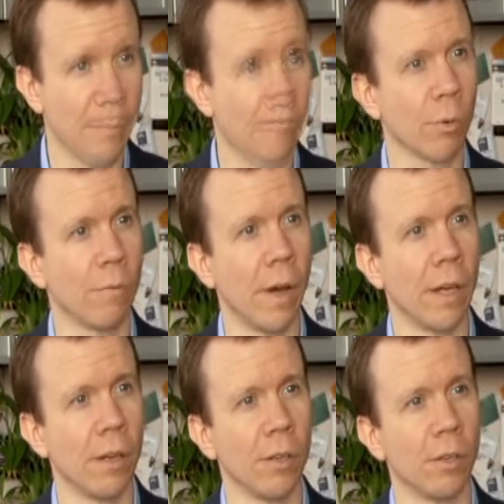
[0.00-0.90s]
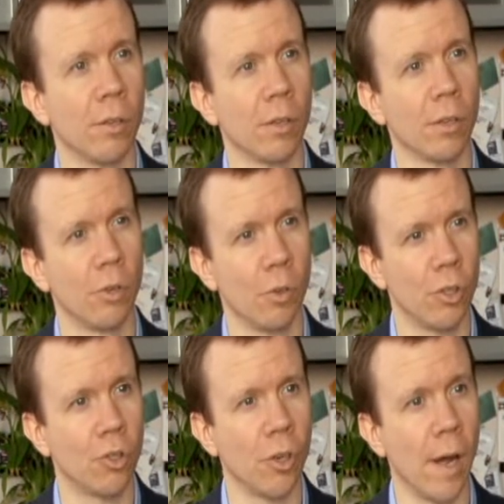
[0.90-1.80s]
It provided good
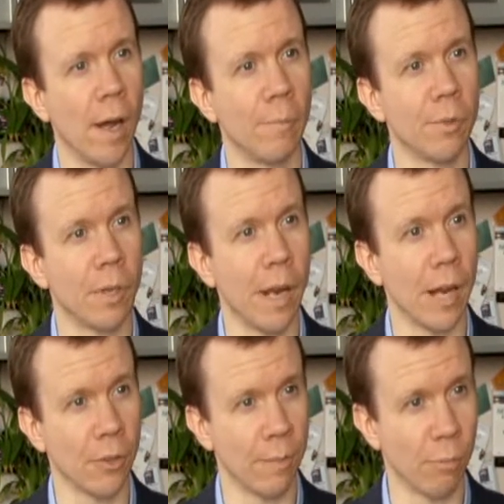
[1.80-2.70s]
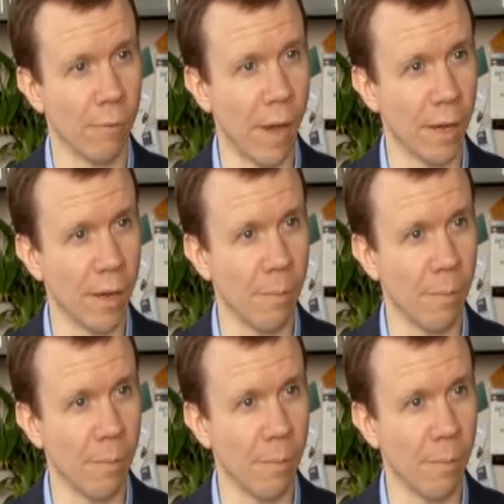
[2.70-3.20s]
jobs and it actually provided a